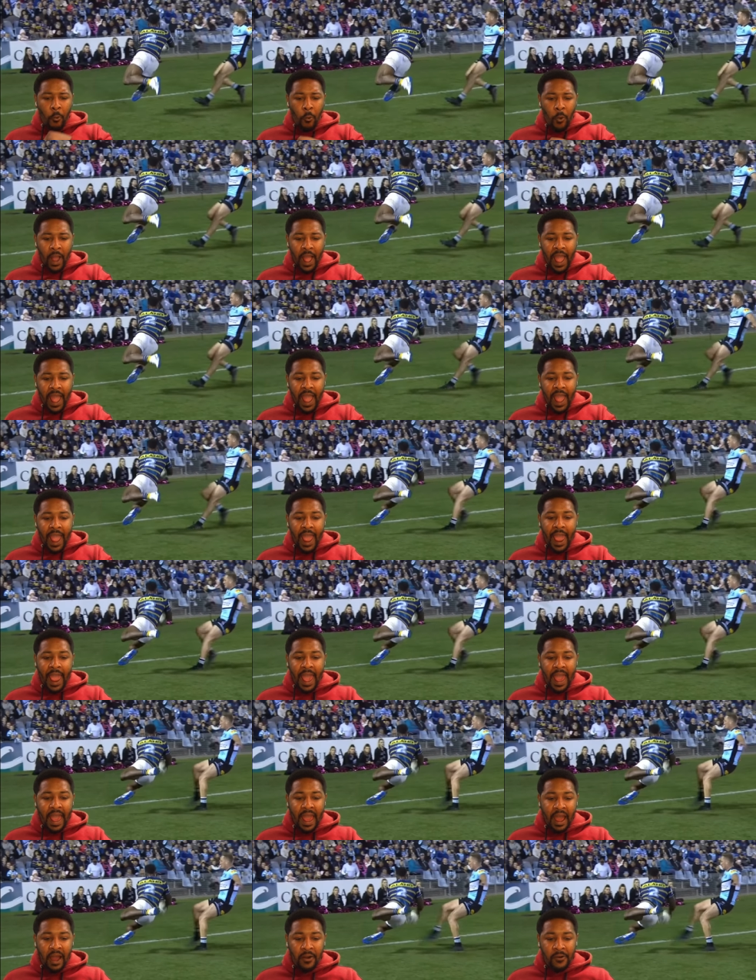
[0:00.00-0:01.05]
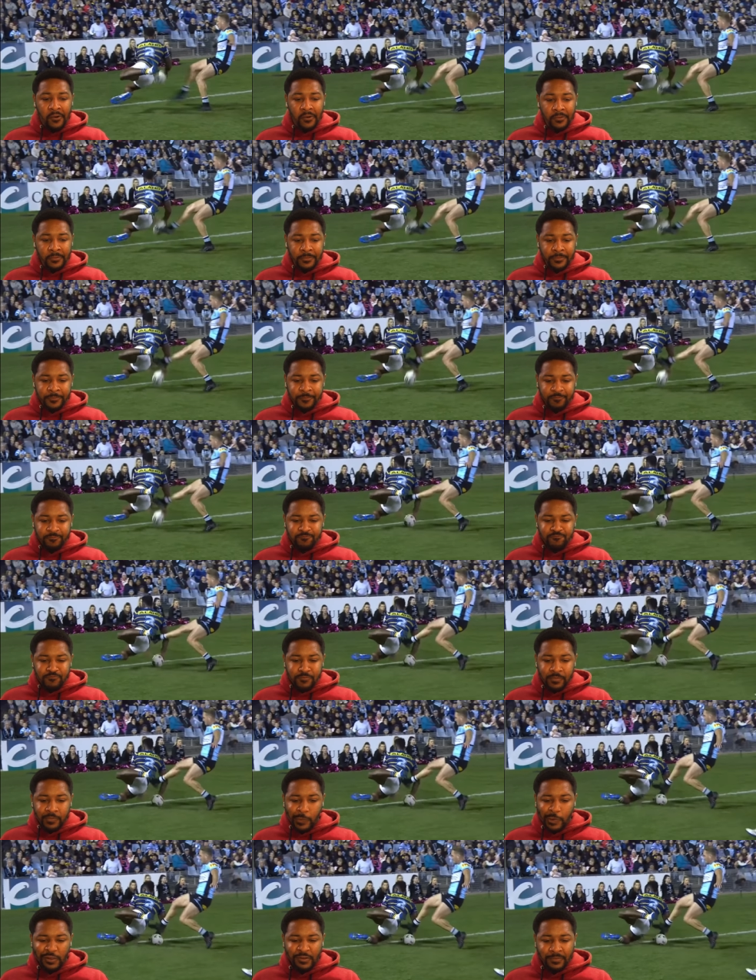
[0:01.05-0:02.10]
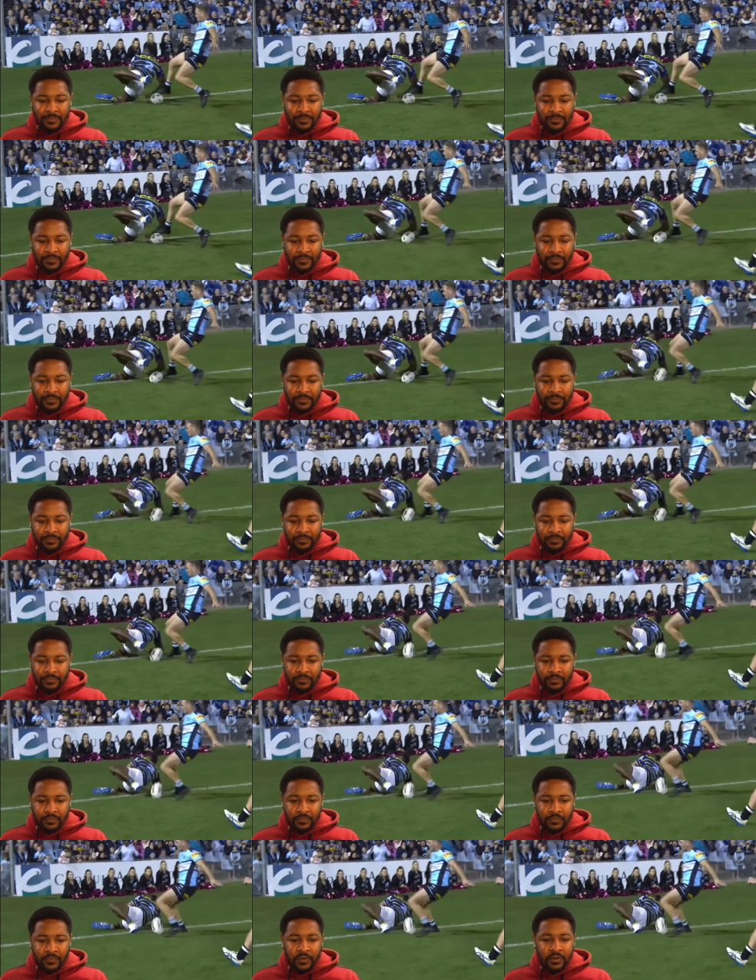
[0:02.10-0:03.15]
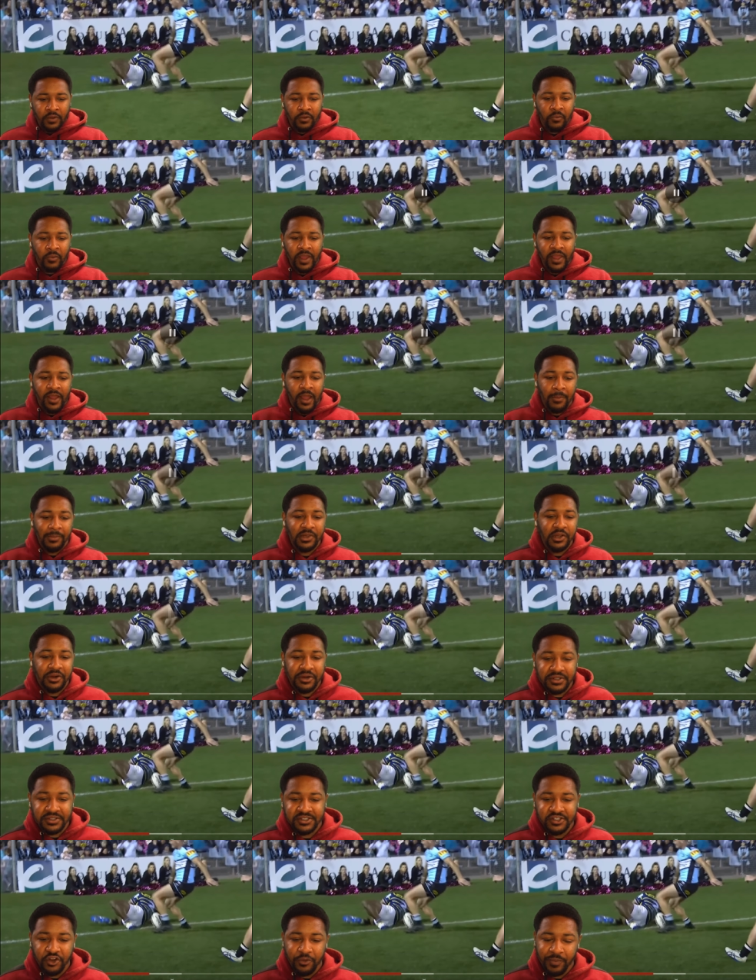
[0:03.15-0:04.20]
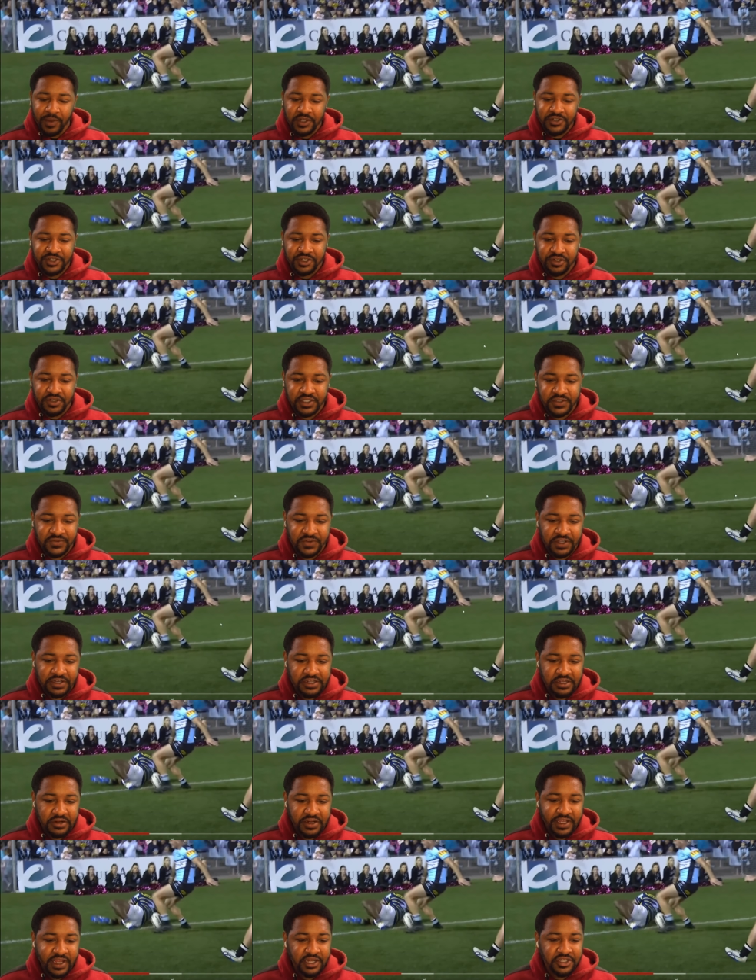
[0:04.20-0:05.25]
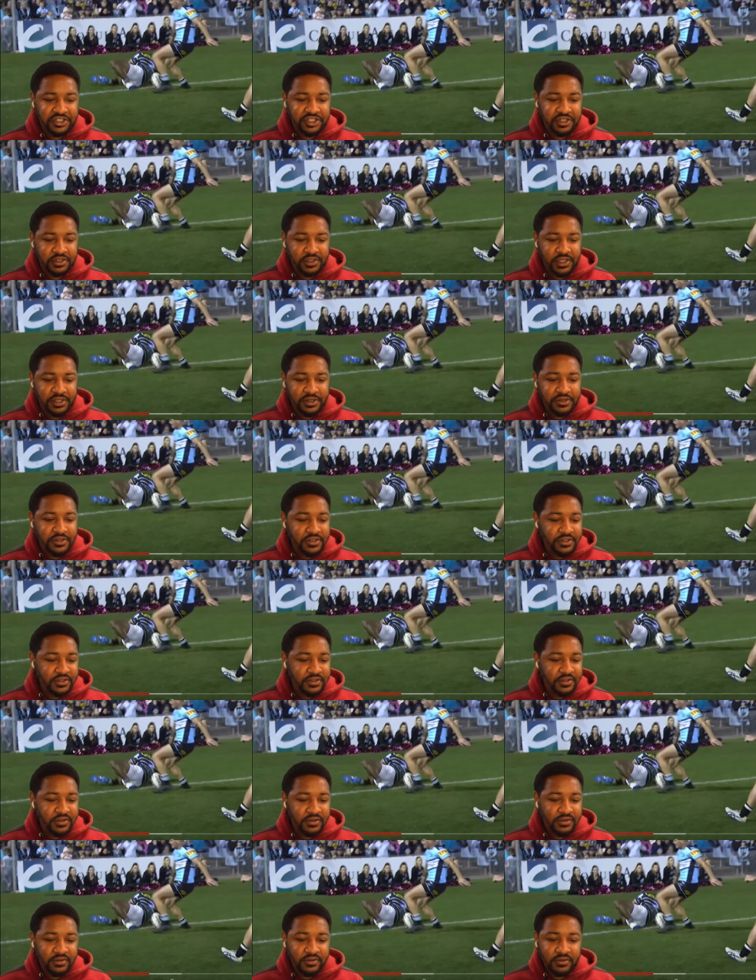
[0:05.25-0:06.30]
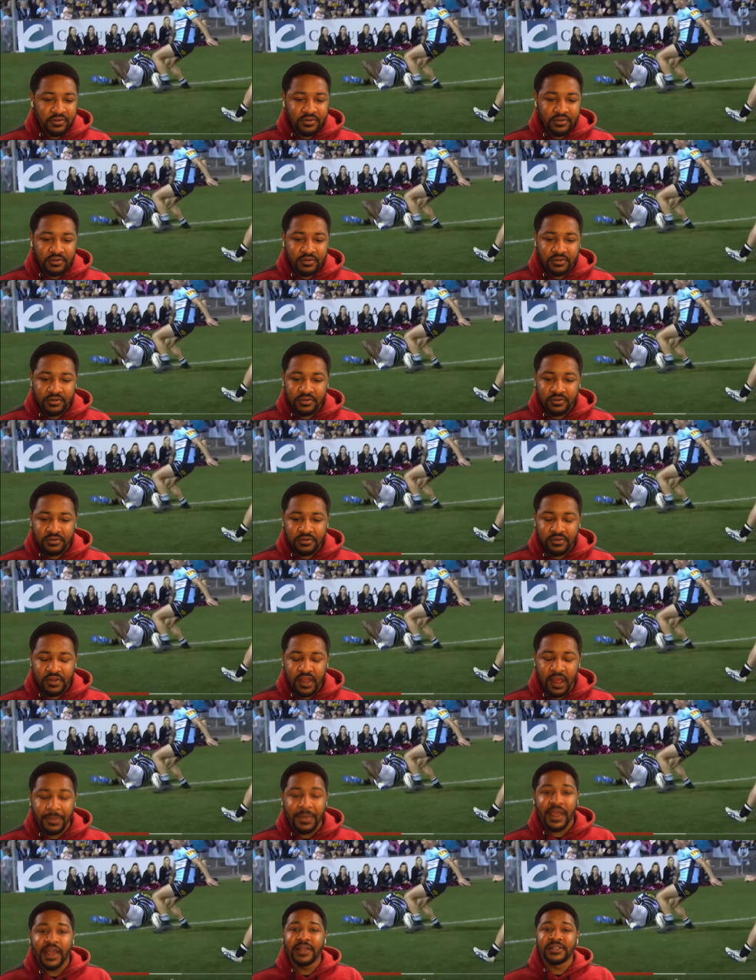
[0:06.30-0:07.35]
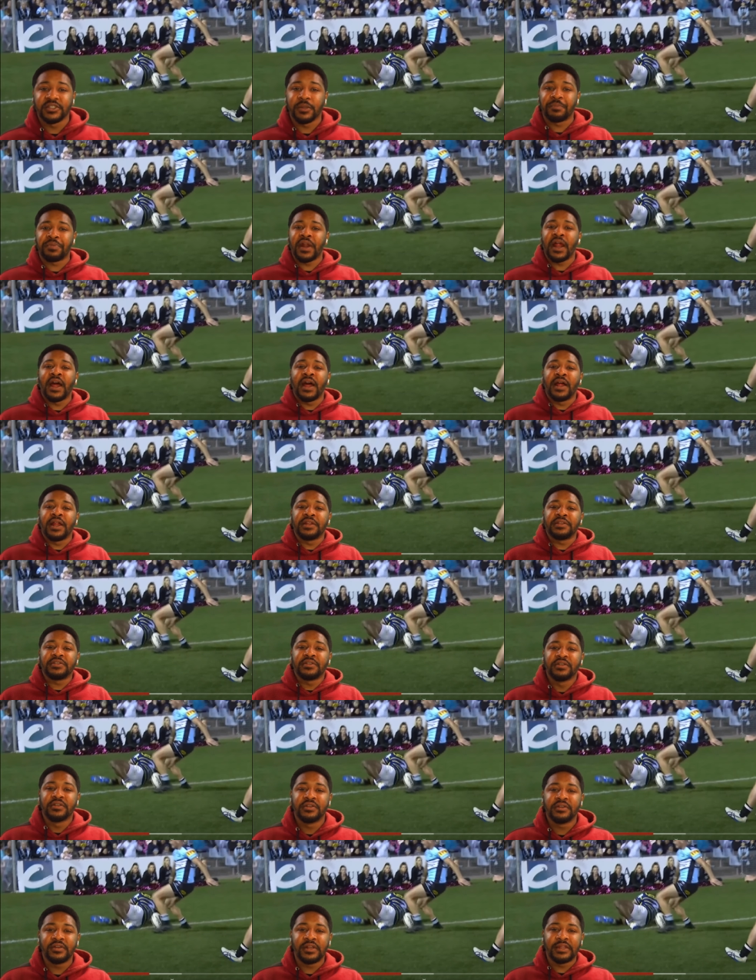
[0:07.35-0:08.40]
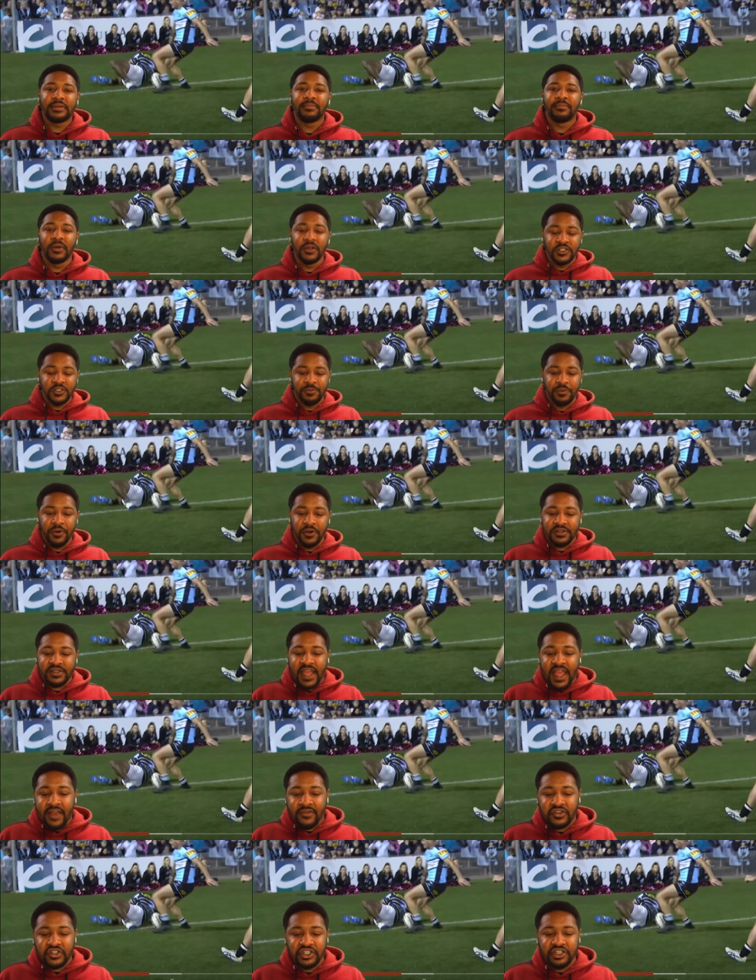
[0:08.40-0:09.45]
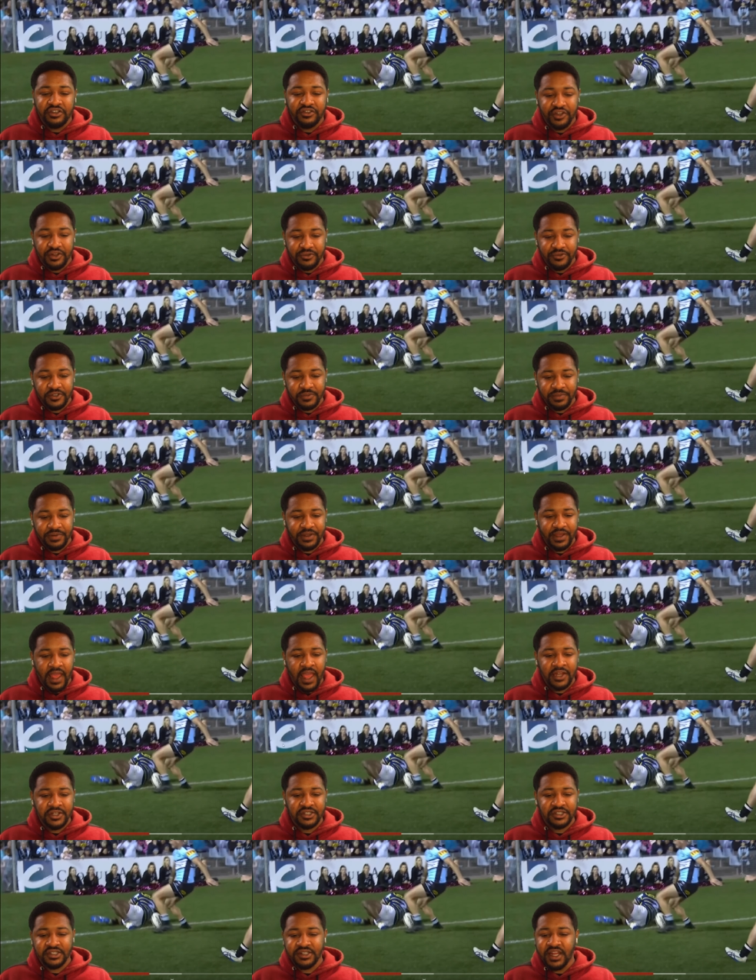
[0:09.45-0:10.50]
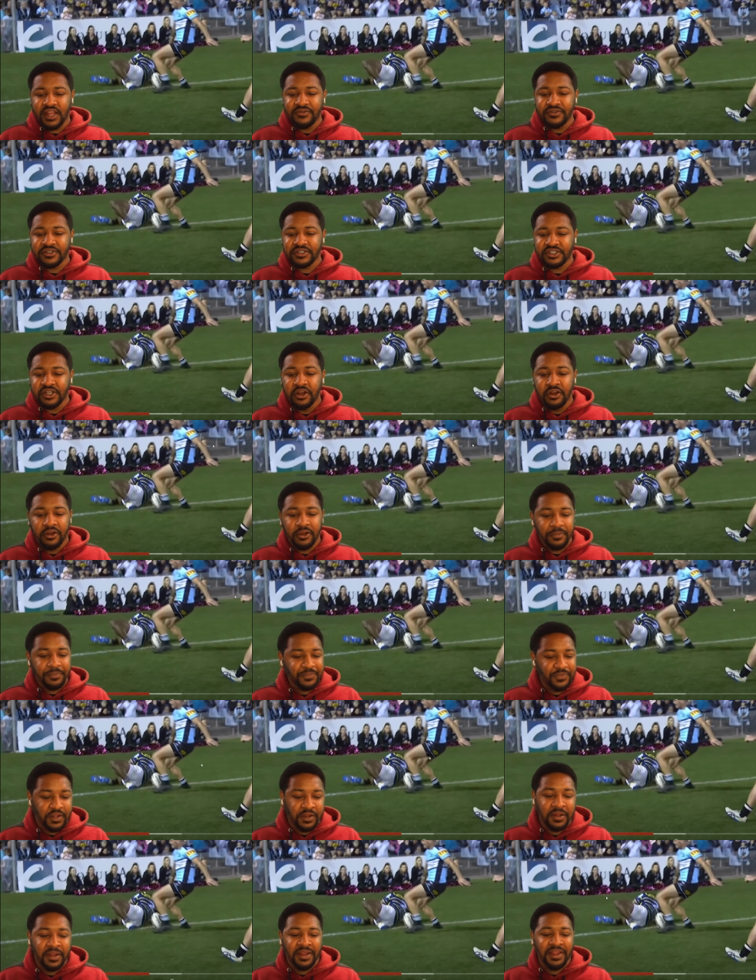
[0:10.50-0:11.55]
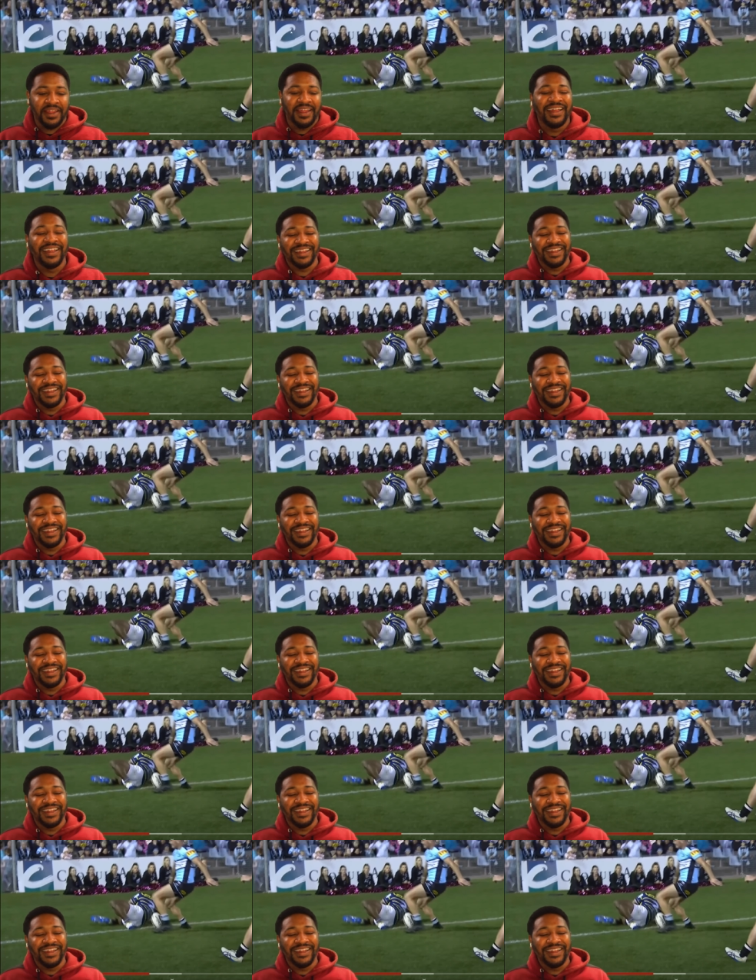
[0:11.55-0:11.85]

Oh, wow. Oh, that's I'm learning so much in this video. They got cheerleaders? I mean, I ain't surprised most sports have cheerleaders, but I just never saw them.